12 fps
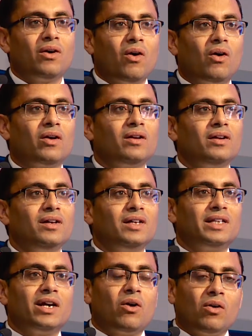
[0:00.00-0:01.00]
or
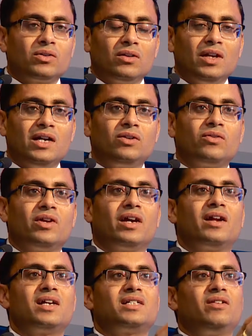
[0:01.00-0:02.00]
they also lead to
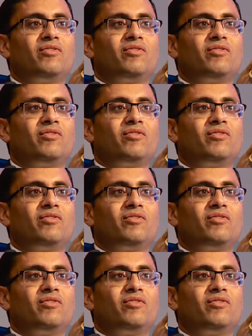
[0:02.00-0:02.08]
regression